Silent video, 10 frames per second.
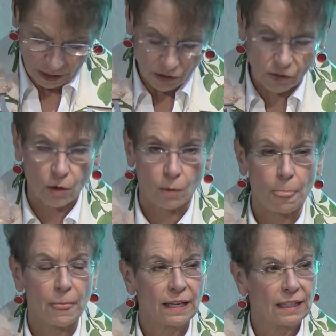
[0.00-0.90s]
So,
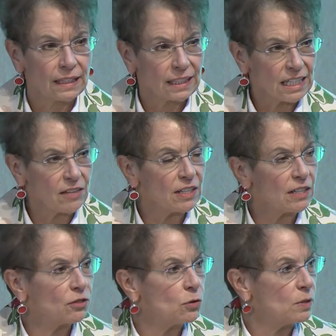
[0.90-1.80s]
even
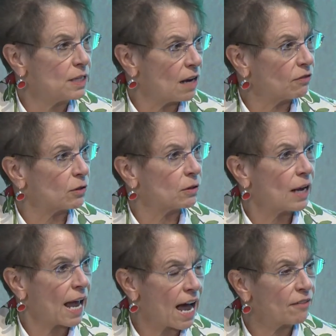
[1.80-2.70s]
if you never
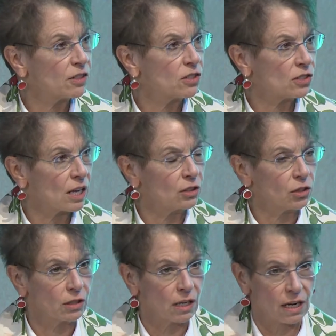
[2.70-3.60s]
have to sell
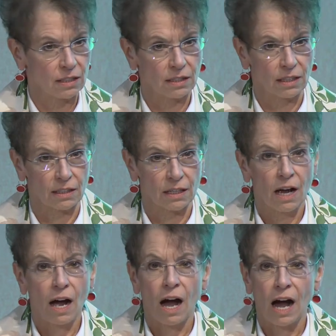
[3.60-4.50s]
your content,
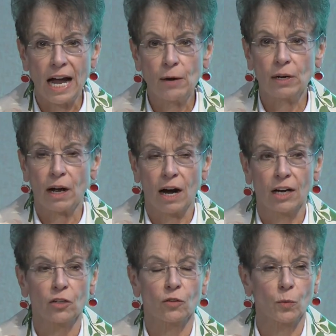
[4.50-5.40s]
I would
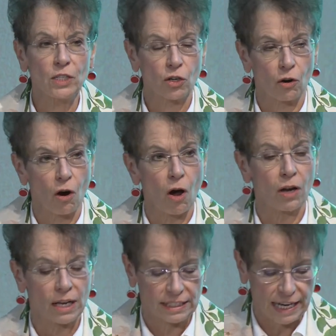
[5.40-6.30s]
argue that we should
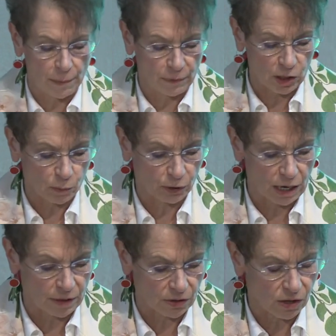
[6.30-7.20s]
all adapt this
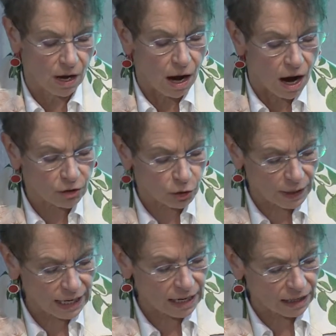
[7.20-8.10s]
premise of
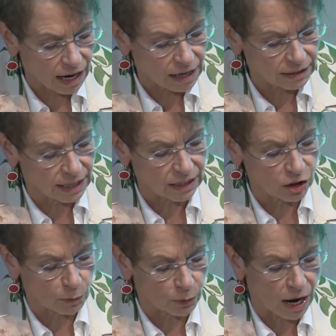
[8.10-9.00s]
creating content as
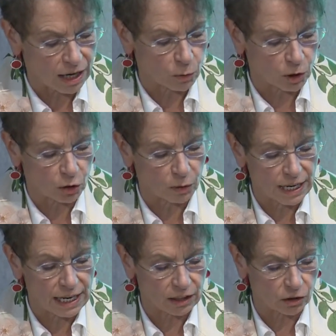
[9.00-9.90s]
the product we're
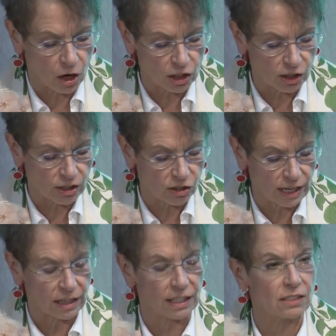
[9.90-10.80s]
creating, launching,
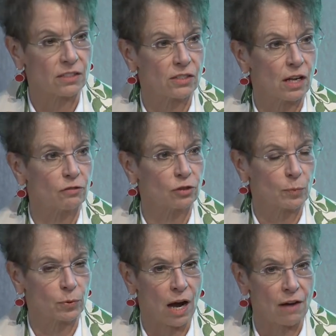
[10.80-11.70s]
scaling to sell for a
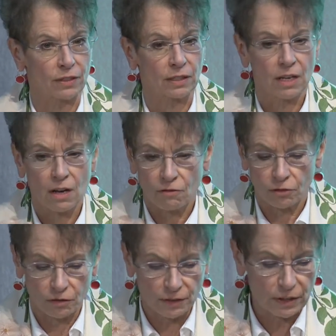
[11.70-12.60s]
profit,
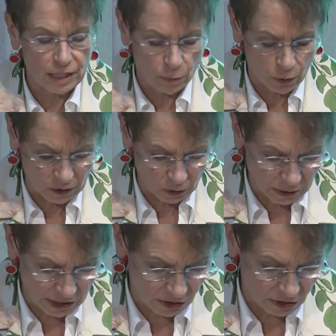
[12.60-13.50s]
for very important
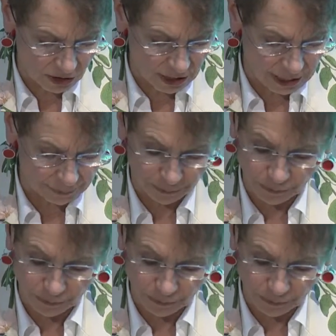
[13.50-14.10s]
reasons today.